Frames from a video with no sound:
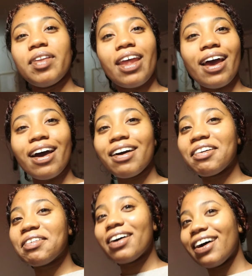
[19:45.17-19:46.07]

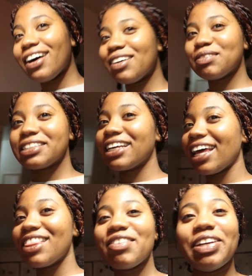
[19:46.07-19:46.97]
now I'm just going
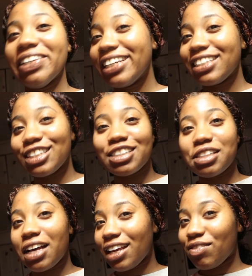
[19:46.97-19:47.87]
to end the video here because there's
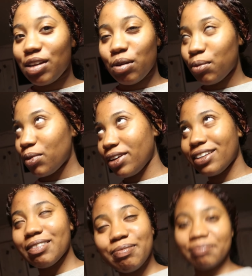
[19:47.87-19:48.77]
not even no point.